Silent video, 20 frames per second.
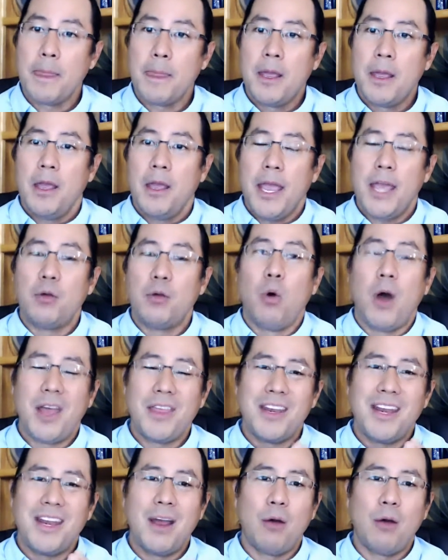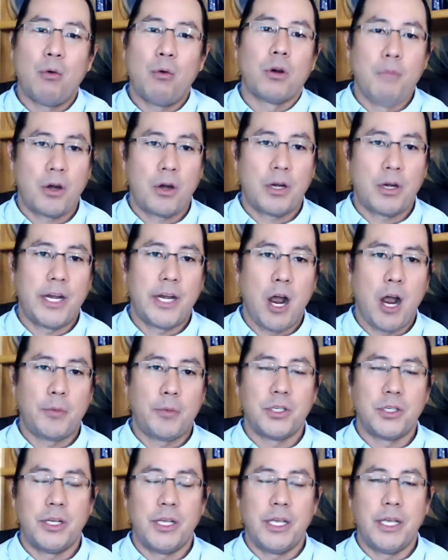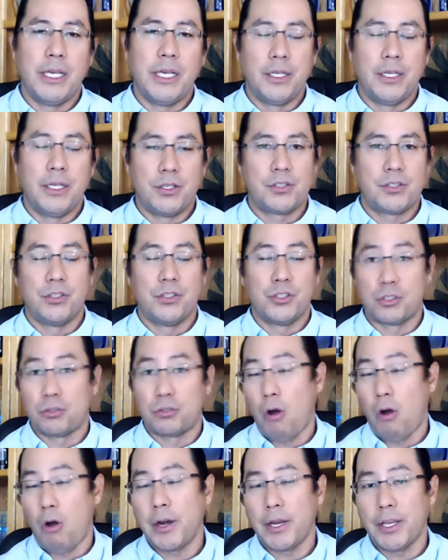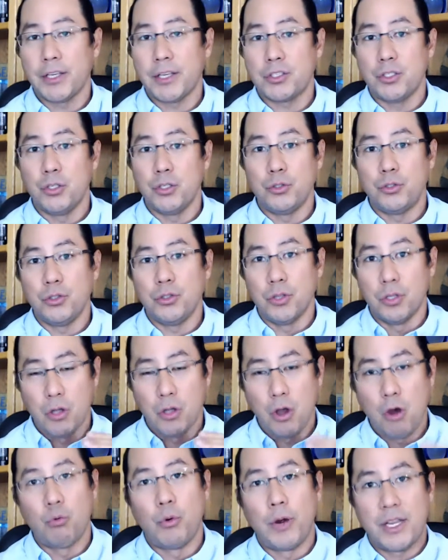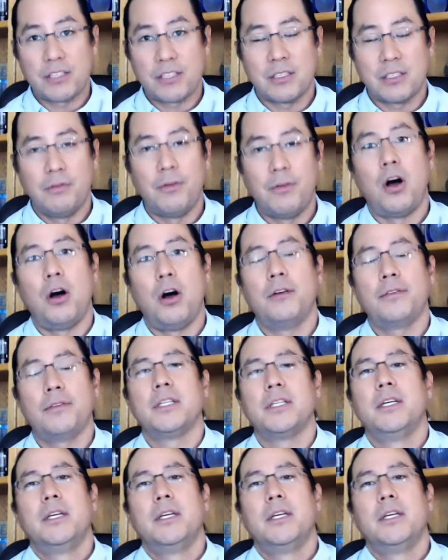And why the network marketing option is the strongest due to the low risk involved